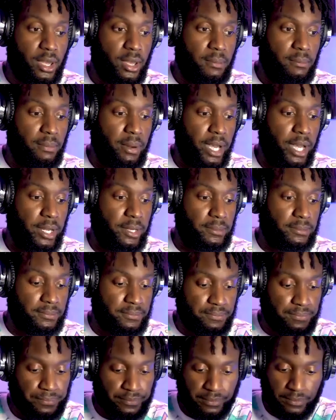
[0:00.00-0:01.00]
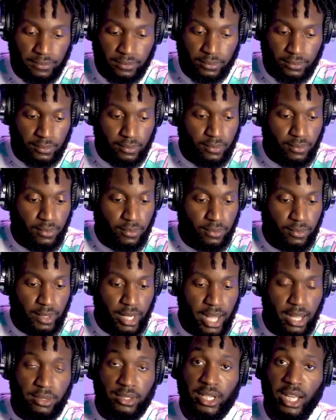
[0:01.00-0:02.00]
But
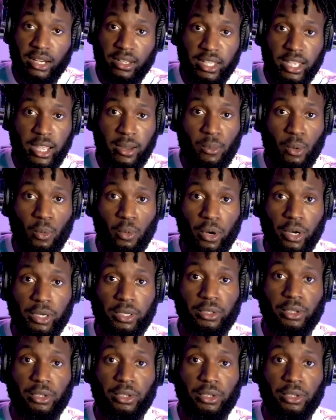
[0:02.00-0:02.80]
outside of camera work,